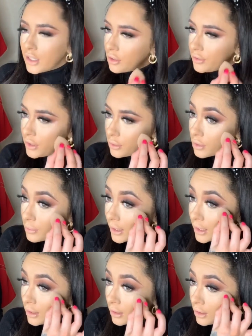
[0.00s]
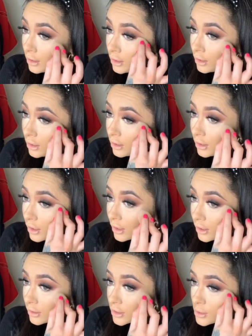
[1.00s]
if you know what I mean like
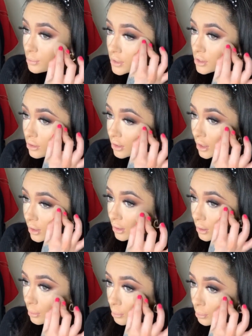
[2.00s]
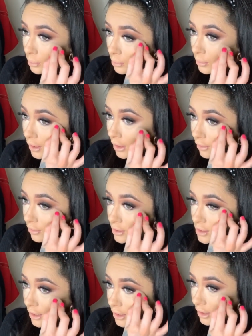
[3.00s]
it'll just be sort of like it,
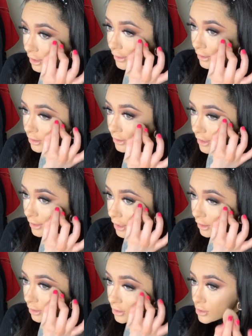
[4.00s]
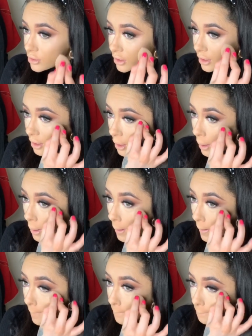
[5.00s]
taking the cleaner side then I'll just sort of
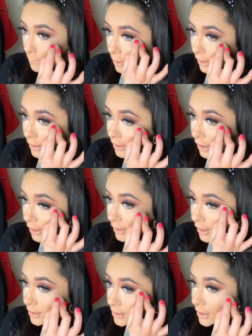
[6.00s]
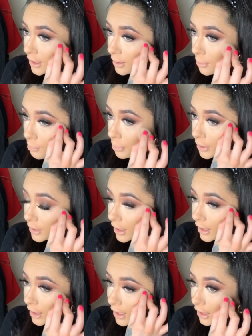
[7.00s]
blend it in nicely but then
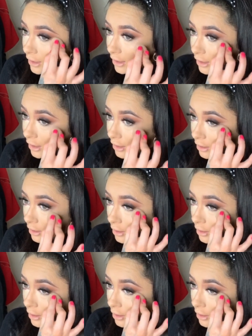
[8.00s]
again you can